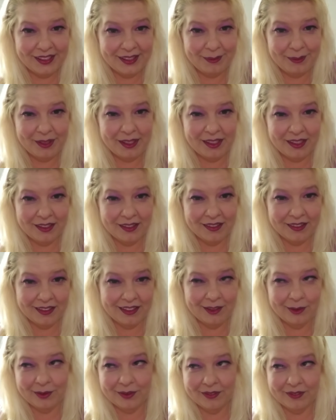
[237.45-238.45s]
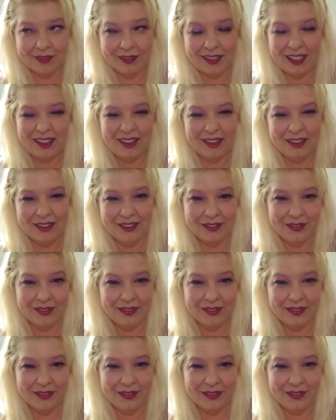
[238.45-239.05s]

I mean, I don't know,